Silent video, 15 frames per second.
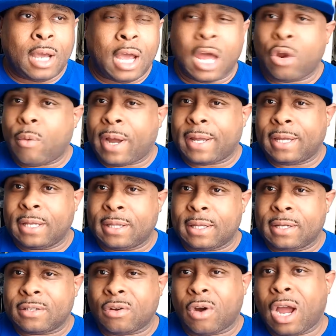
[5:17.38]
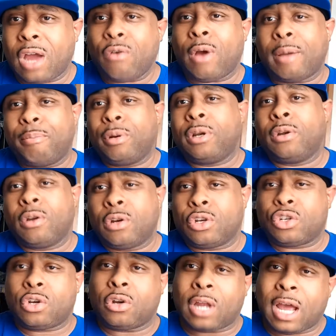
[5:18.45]
how do I get this, or how do I put it on
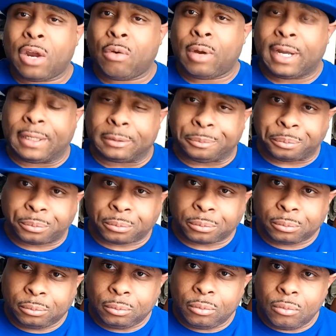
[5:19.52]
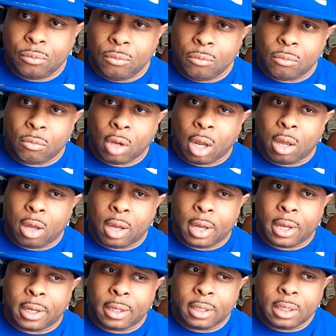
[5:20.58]
a shirt? How do I
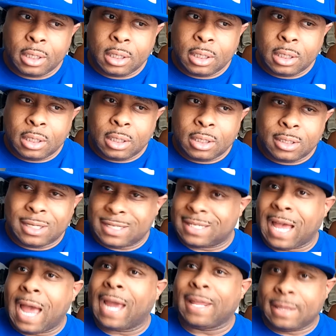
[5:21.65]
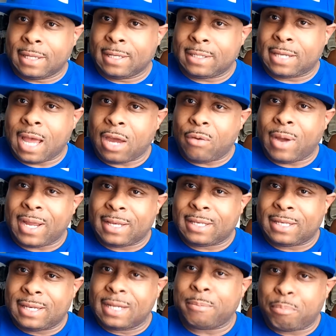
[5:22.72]
uh, design this? How do I
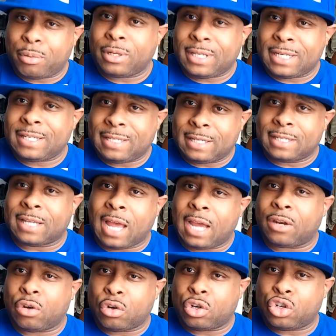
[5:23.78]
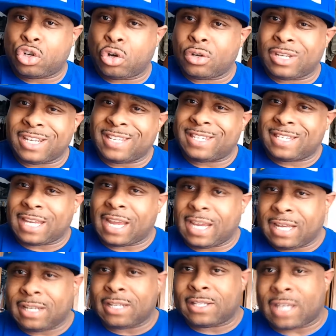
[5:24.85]
put this design on a shirt? This
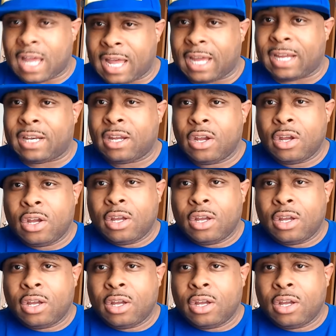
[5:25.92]
saying design,